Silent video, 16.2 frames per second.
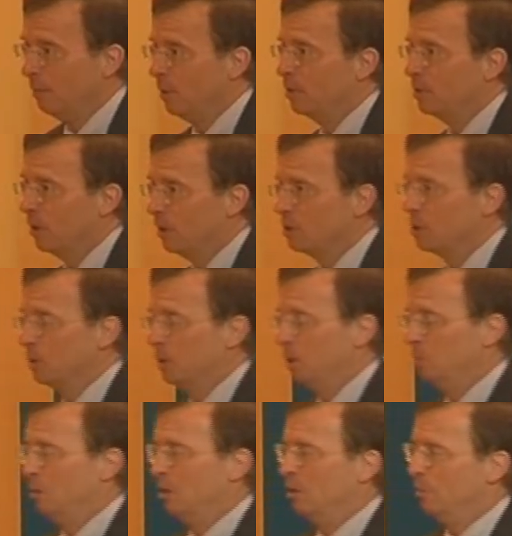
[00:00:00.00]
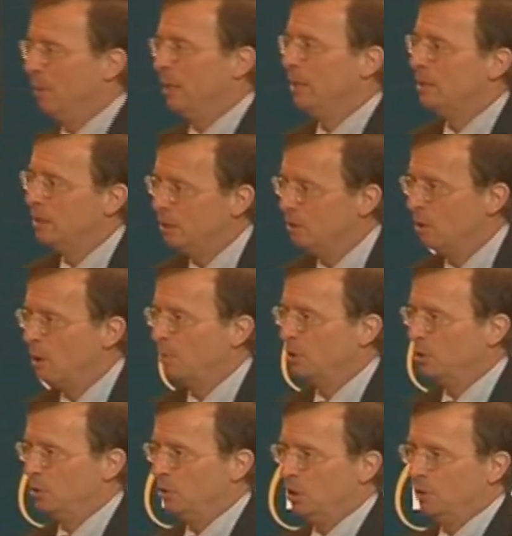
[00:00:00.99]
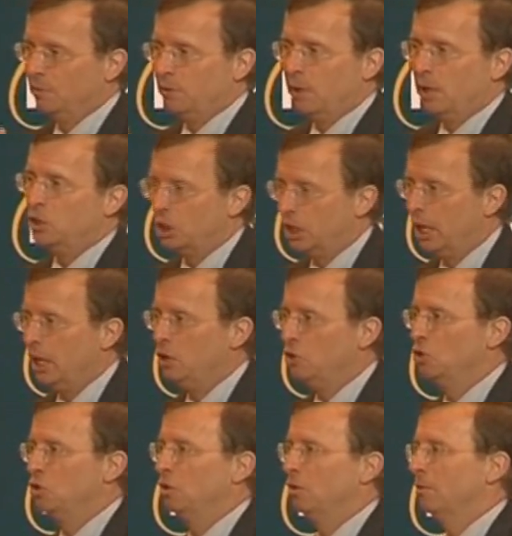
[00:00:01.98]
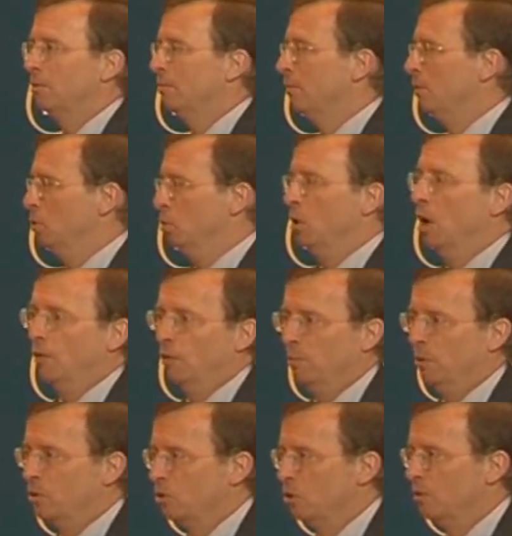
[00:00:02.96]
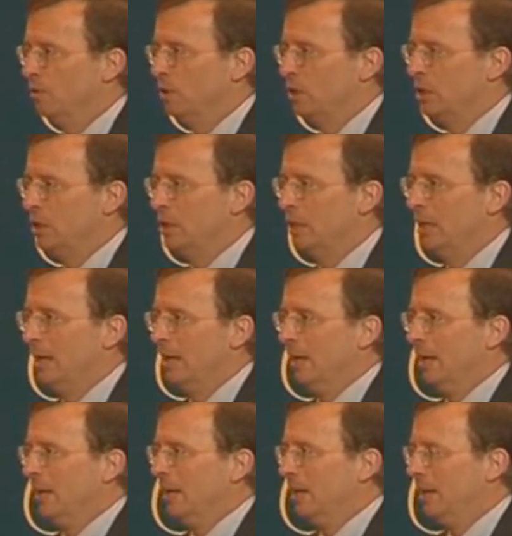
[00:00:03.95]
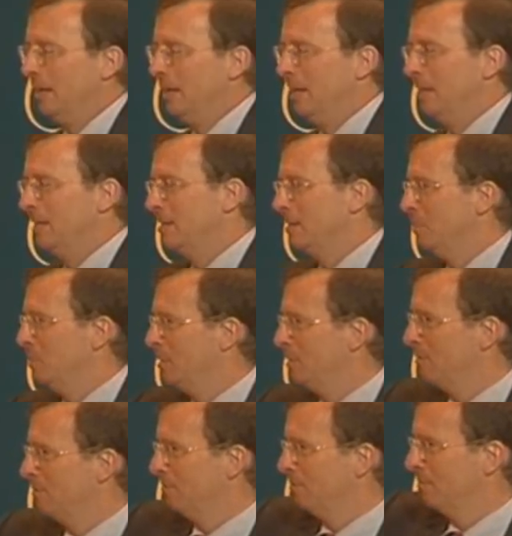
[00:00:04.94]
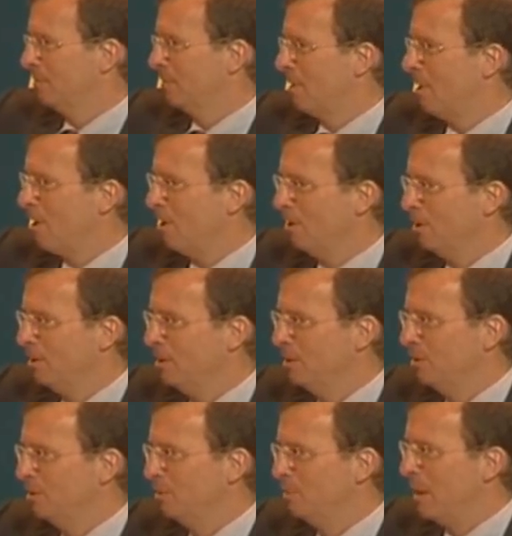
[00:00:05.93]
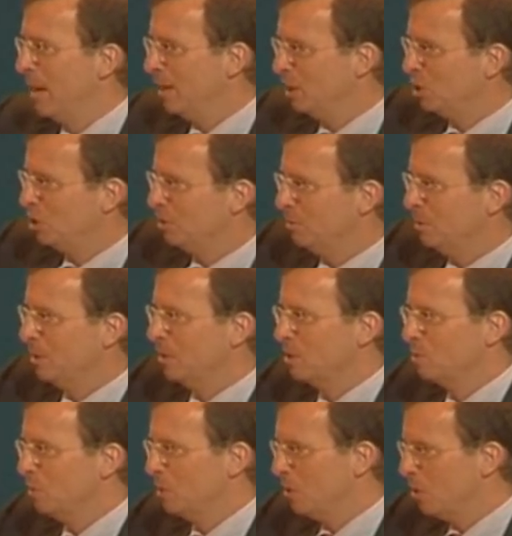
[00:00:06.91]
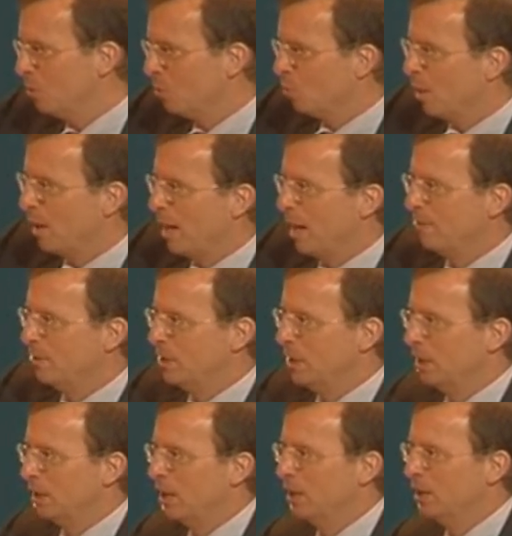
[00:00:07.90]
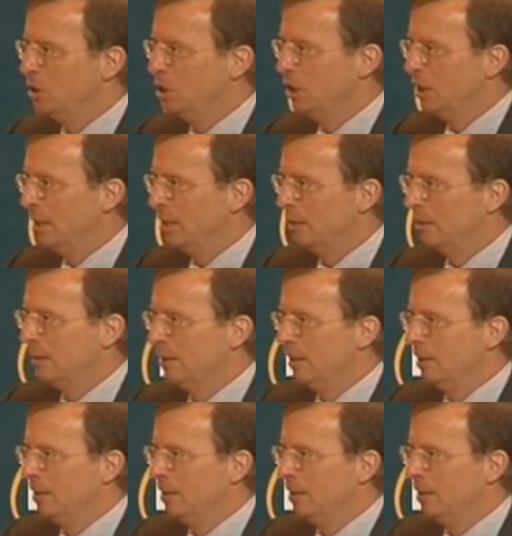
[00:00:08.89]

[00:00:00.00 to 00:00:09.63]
but it's also going to be an amazing new opportunity for education, new government services. It's a bit hard to imagine because we don't quite have the technology yet,